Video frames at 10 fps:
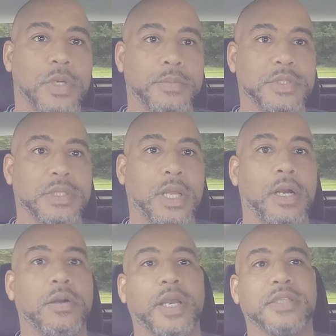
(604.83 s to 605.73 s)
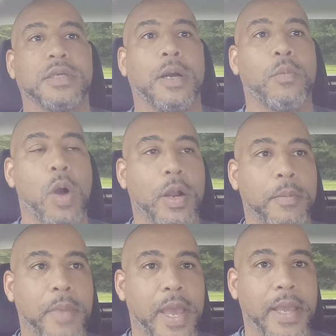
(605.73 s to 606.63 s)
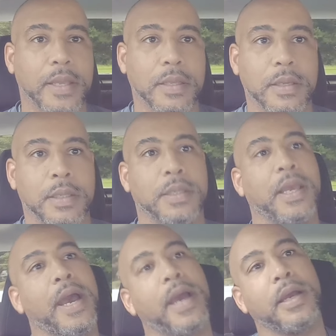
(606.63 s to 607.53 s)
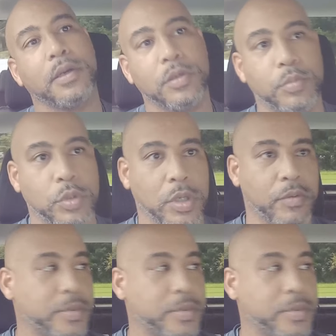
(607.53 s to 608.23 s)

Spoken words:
So I'm just like, okay, so I'm walking back and the guy who pulled over